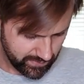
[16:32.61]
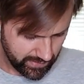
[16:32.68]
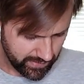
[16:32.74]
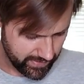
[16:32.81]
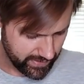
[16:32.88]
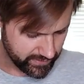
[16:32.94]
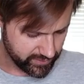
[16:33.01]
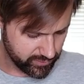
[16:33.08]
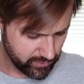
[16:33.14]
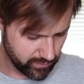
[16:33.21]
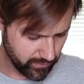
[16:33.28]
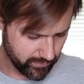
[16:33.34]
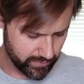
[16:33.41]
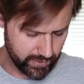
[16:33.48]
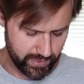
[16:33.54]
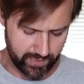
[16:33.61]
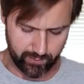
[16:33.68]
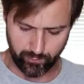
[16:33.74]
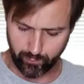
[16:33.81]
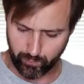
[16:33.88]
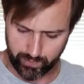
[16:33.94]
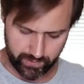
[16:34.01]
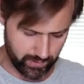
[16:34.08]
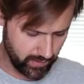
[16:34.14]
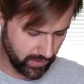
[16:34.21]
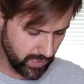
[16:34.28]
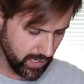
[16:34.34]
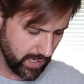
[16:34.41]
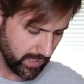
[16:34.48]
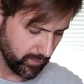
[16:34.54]
and then two over here with one
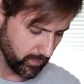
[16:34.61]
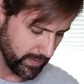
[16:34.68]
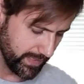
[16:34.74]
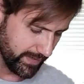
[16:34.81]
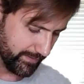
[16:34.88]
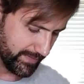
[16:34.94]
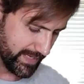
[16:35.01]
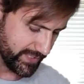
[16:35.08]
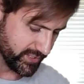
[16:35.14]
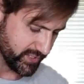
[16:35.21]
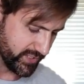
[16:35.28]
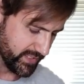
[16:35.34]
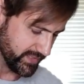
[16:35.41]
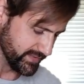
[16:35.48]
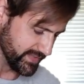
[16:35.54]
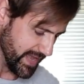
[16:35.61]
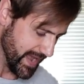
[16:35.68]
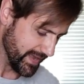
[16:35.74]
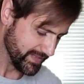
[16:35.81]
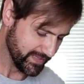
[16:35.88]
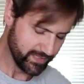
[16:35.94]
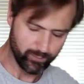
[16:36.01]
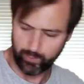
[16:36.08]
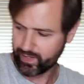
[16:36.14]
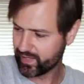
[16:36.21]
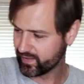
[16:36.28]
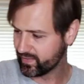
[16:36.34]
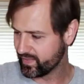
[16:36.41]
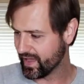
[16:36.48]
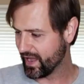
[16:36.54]
long one. I'm not sure exactly
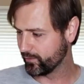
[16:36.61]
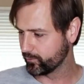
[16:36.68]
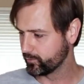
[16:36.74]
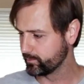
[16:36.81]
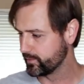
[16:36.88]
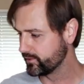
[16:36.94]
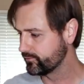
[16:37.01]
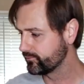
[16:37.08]
what that would be